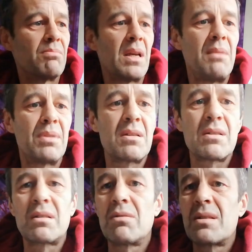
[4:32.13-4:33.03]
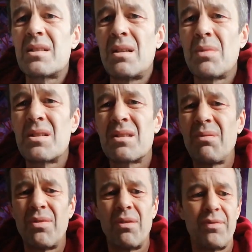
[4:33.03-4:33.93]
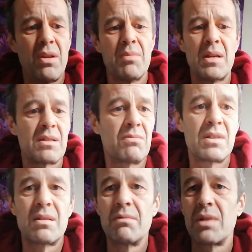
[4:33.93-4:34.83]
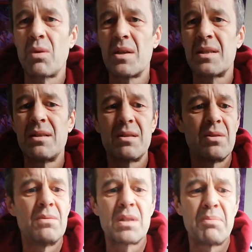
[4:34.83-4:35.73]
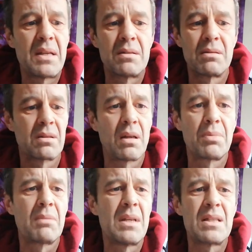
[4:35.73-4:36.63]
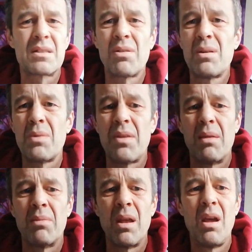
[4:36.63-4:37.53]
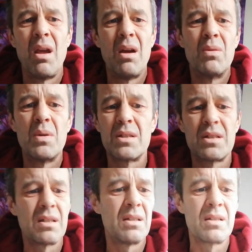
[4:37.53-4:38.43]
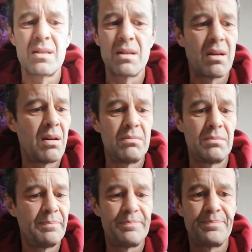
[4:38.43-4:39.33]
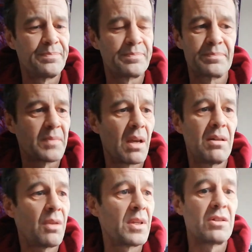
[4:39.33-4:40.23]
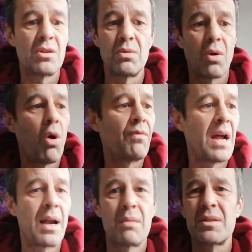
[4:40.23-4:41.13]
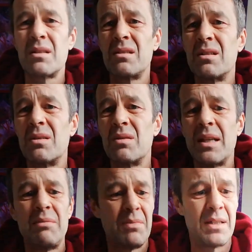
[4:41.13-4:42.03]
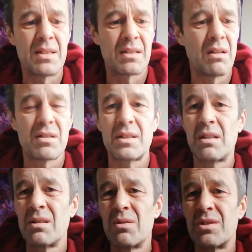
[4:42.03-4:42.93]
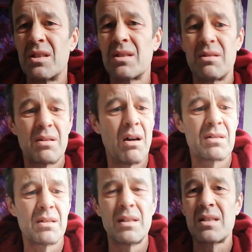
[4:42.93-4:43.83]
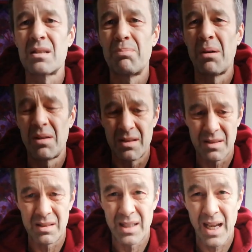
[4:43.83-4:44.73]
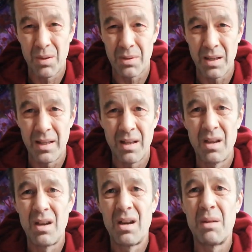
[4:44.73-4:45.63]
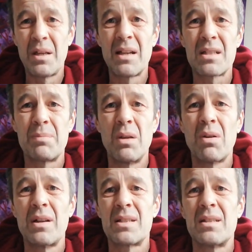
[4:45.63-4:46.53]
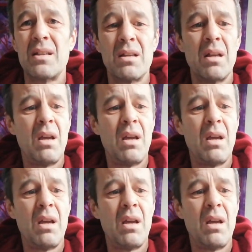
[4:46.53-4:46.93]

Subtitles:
merely because I'd gone to see my son for a few minutes or just requested to spend a couple of minutes time with him, which is nothing short of absolutely disgusting, not just utterly spineless and cowardly. I mean, let's be honest here.